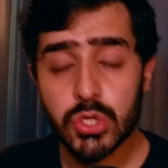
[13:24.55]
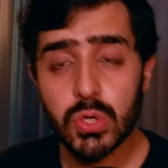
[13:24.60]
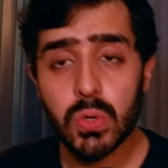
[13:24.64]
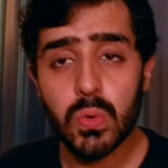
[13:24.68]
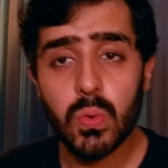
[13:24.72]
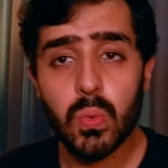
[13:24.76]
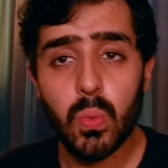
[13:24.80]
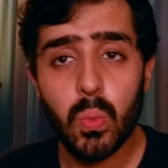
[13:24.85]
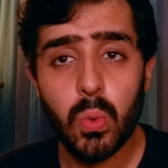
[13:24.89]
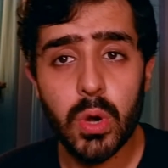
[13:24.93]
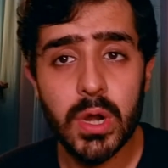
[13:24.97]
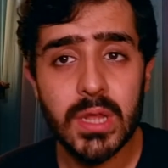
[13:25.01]

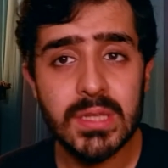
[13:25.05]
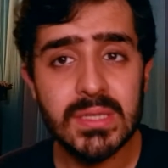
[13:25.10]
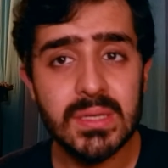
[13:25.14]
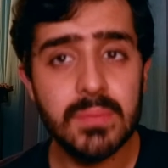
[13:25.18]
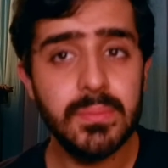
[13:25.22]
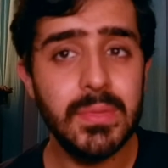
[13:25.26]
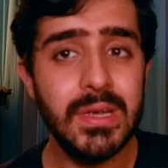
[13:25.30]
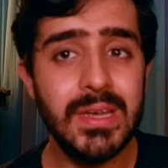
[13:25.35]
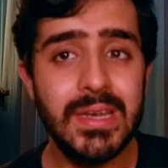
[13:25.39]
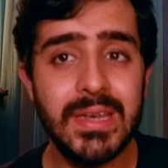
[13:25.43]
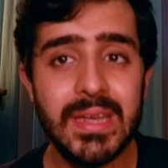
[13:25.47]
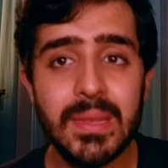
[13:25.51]
So what
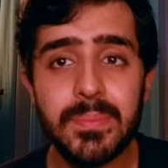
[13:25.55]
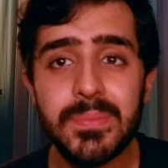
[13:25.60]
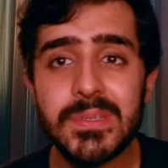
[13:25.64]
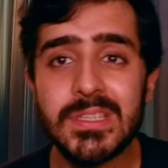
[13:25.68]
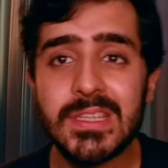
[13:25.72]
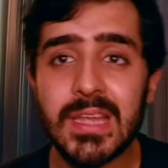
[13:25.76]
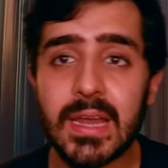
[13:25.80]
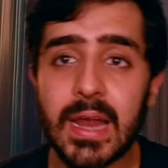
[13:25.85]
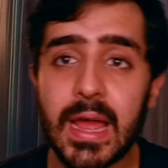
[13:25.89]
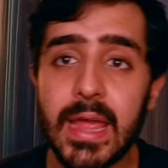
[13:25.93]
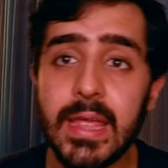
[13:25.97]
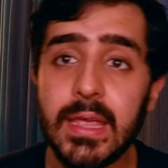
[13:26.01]
are some
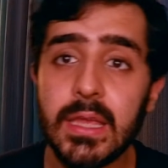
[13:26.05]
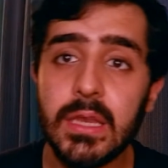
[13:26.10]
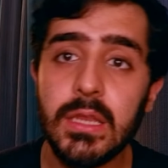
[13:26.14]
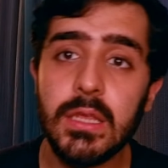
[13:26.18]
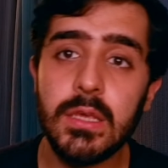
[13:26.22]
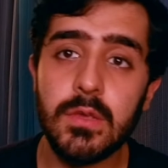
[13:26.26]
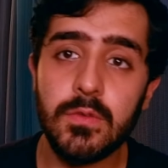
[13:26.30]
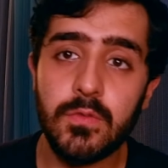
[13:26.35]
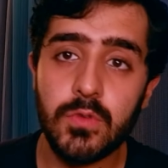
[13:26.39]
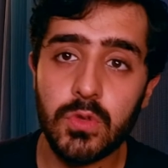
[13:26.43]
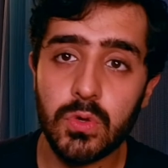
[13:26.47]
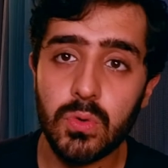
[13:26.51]
tips that I
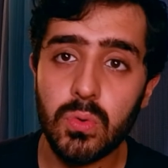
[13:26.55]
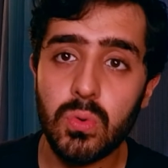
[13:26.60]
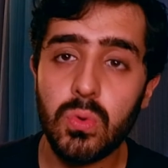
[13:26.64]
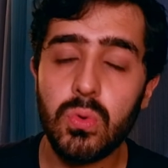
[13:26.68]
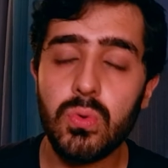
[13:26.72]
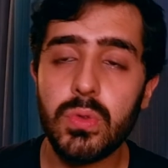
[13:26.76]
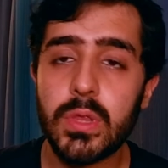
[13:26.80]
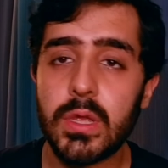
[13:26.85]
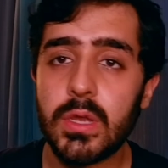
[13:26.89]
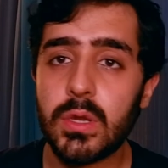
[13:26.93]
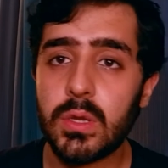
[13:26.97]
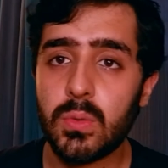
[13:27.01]
can give
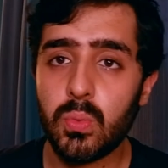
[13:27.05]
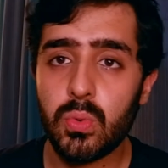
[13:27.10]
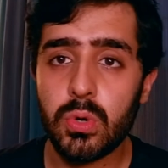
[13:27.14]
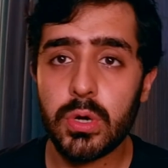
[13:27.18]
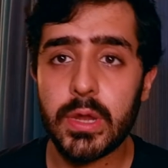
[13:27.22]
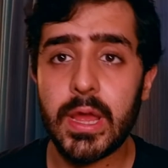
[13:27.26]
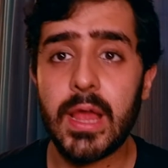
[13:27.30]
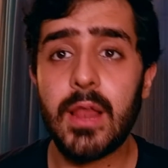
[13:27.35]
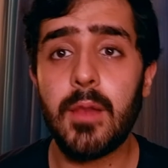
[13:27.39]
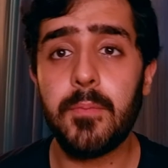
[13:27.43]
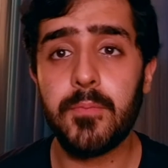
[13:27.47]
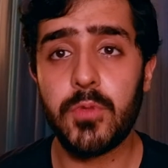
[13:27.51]
you that
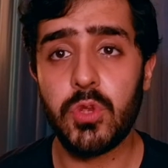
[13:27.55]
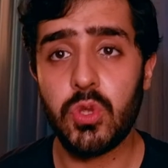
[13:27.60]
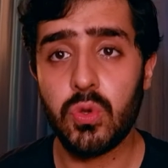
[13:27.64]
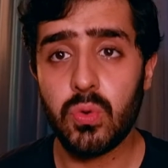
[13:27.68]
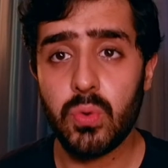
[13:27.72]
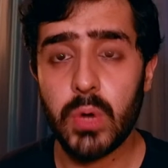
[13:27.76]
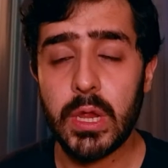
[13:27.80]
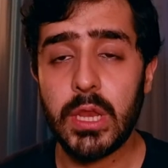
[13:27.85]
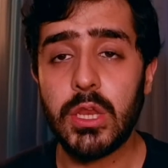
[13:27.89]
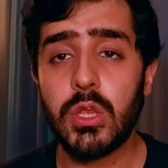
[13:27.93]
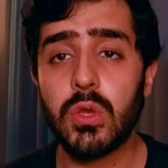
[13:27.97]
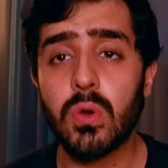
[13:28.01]
would
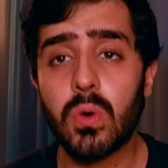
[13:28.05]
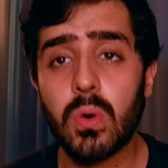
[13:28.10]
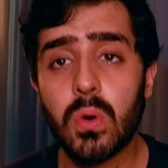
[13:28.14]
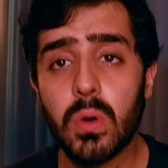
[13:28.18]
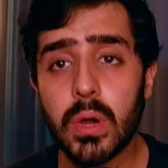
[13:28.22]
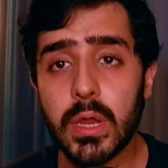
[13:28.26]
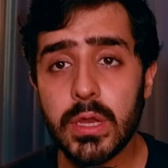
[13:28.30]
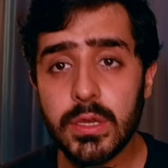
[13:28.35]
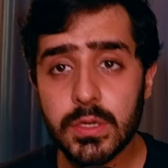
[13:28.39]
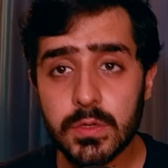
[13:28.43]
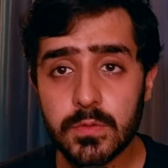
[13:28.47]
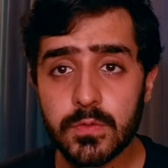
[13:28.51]
help you in
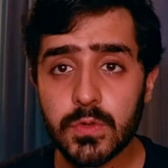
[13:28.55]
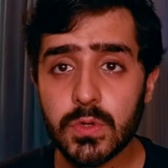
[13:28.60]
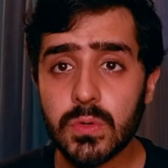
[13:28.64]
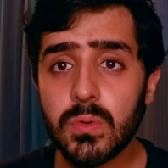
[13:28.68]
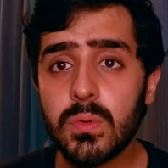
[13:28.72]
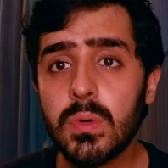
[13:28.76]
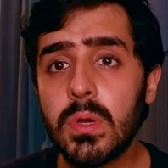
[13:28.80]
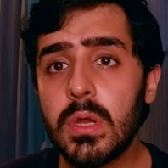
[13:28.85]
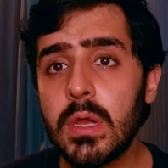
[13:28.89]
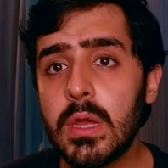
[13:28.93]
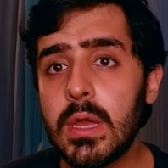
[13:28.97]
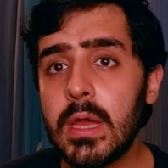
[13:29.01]
your
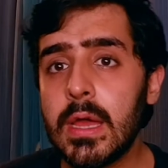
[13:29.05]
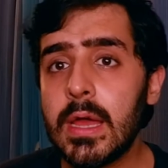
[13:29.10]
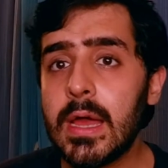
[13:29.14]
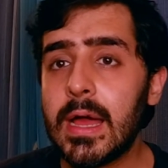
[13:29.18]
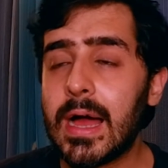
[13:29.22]
interview?